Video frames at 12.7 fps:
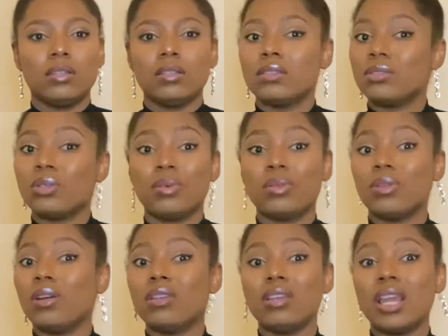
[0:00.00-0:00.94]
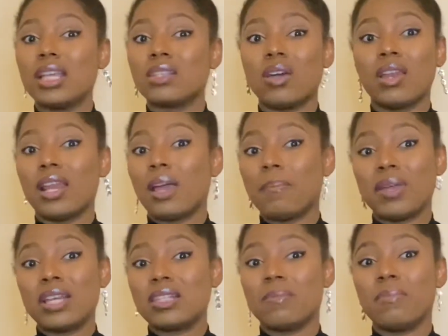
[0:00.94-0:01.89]
So don't let another
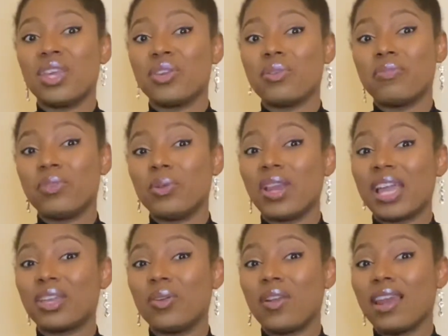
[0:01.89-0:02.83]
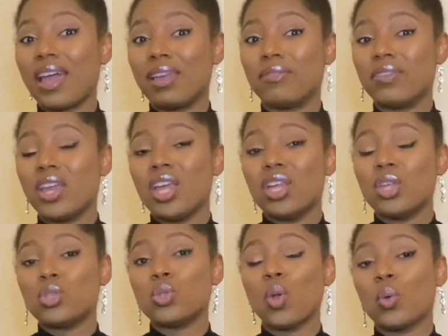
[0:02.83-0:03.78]
person make you feel like your life is
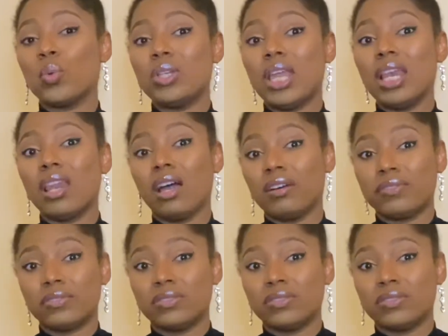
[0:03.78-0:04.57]
not good enough.